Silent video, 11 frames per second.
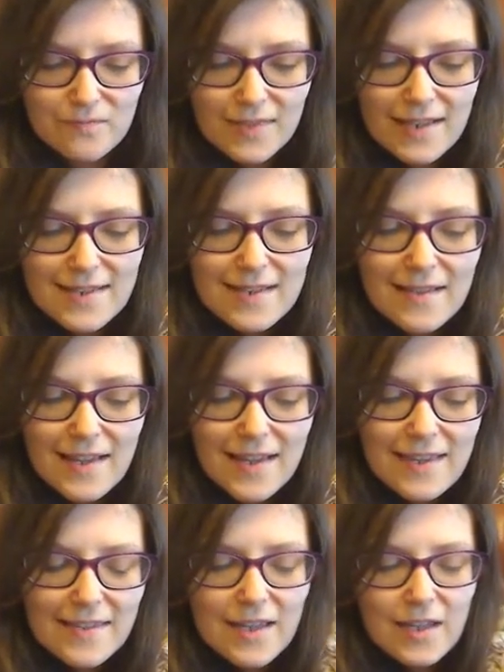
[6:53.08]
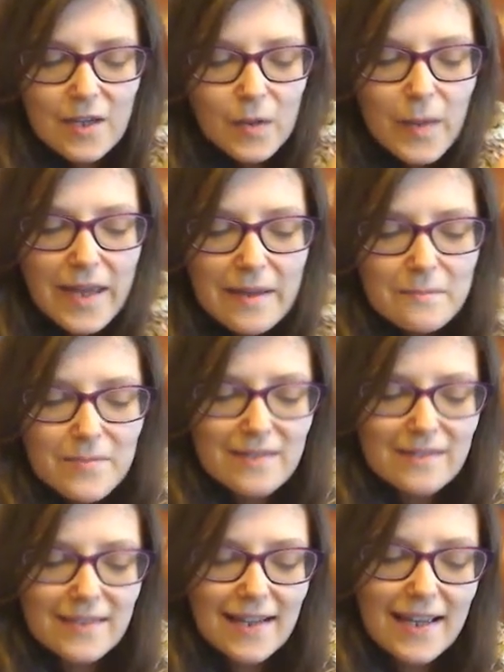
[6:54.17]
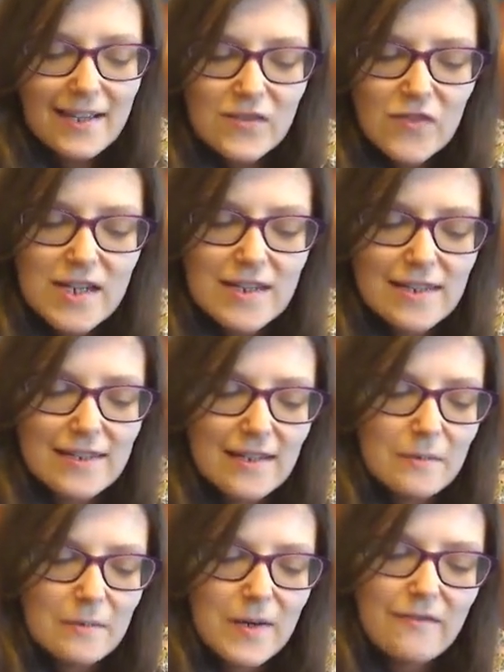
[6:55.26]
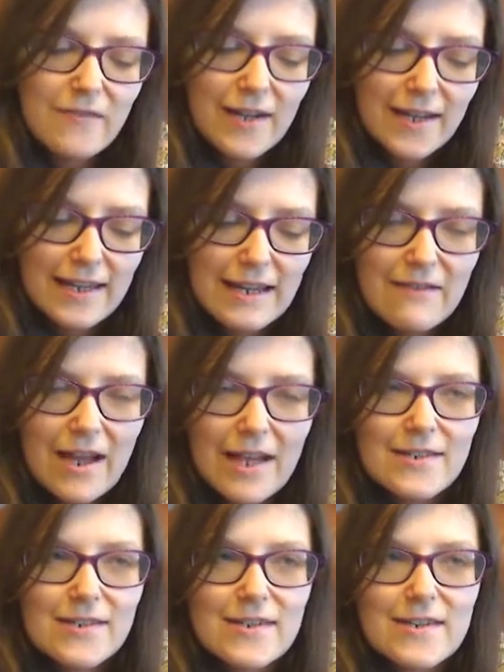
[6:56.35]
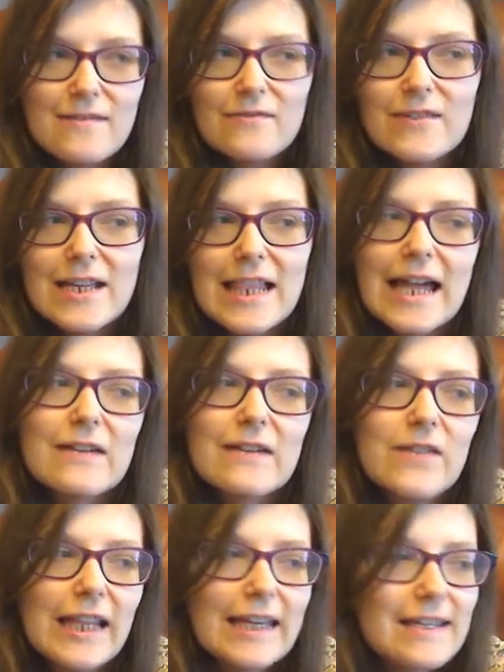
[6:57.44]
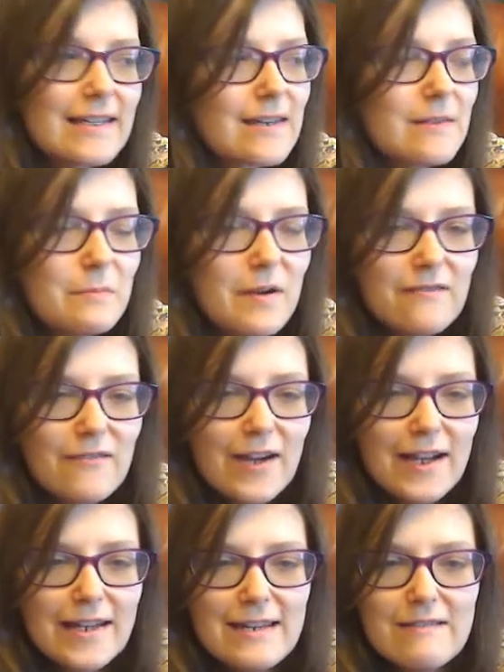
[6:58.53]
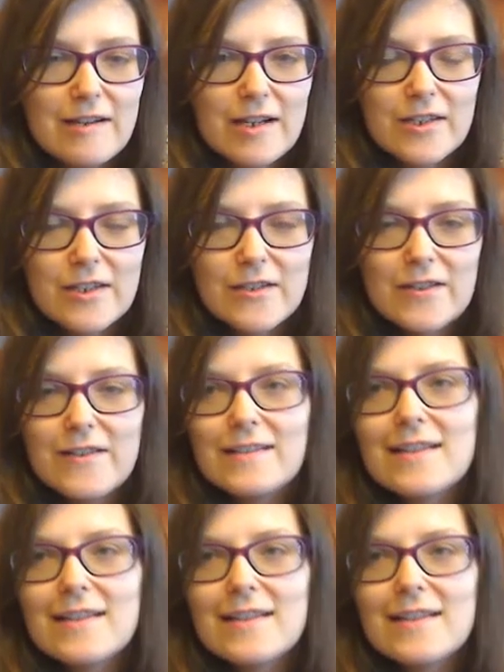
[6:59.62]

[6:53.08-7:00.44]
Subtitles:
I don't like the quips and catchphrases in the Moffat era. I just don't feel I can relate to the Moffat era at all.